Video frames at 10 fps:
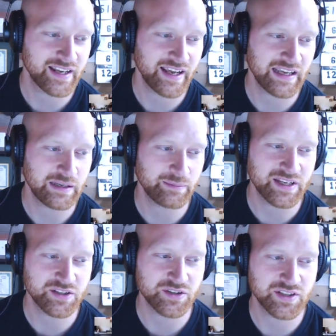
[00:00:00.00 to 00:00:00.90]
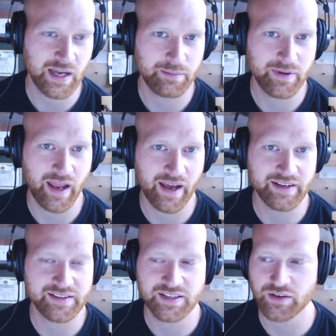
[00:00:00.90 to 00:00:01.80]
a.m. Eastern Time,
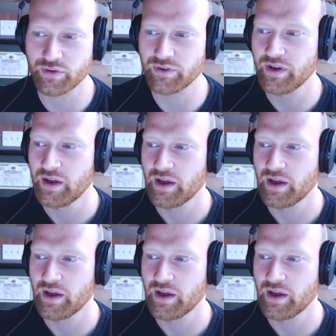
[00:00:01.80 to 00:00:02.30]
9 Central,